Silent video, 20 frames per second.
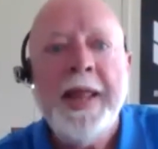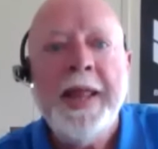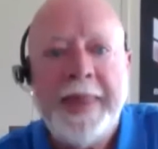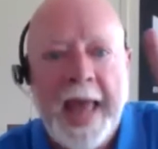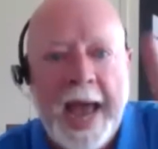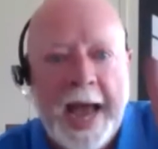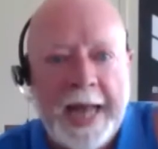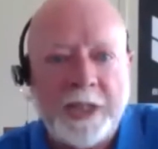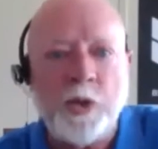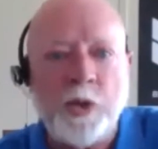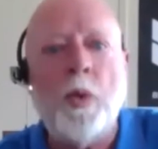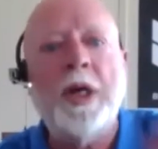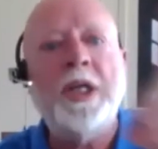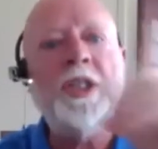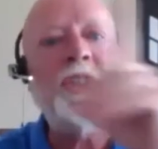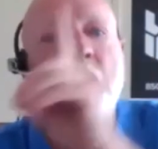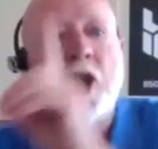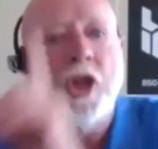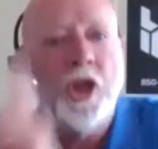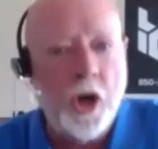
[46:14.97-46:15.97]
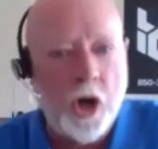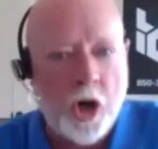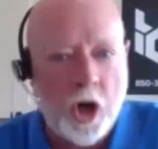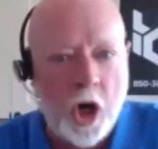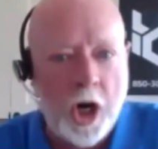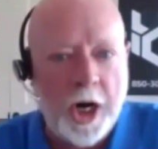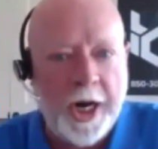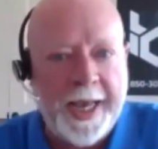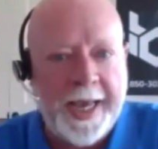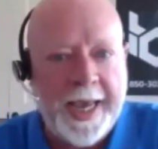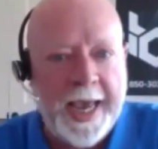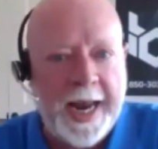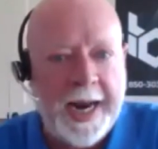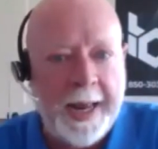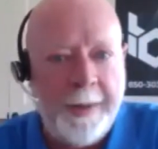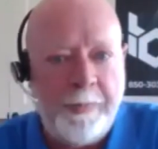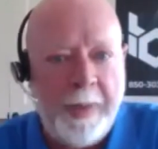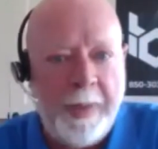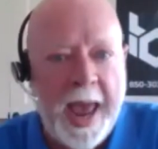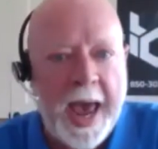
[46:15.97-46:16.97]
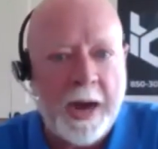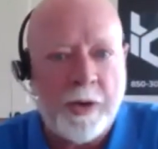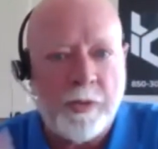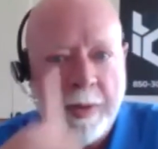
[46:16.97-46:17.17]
that's when you're going to get it back.